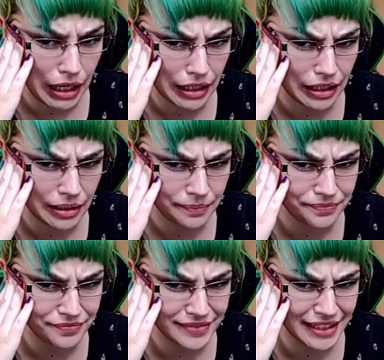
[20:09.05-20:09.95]

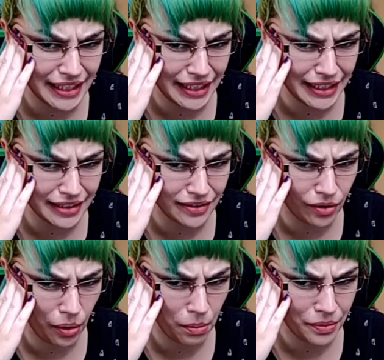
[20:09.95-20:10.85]
They
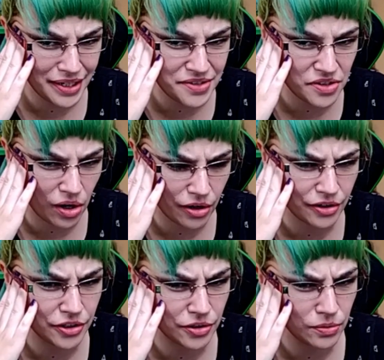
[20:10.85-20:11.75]
always
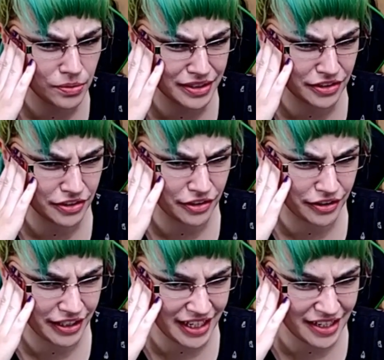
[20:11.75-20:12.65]
argue with their
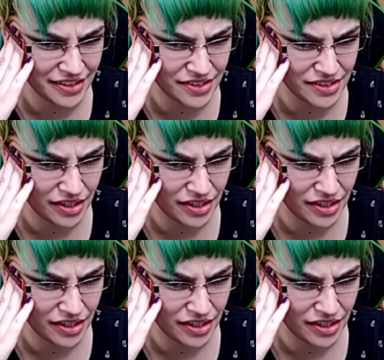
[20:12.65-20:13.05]
kids